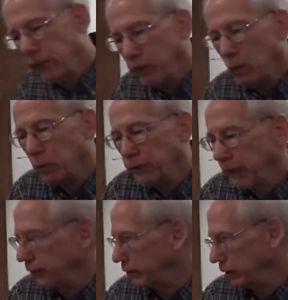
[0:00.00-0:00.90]
in the Old
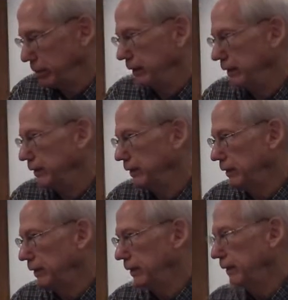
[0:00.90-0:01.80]
Testament.
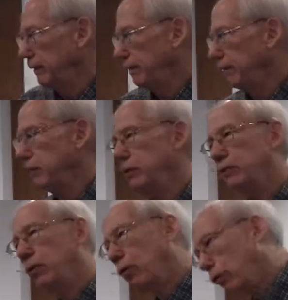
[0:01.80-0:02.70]
This
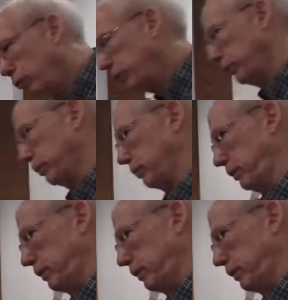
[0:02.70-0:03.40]
is crucial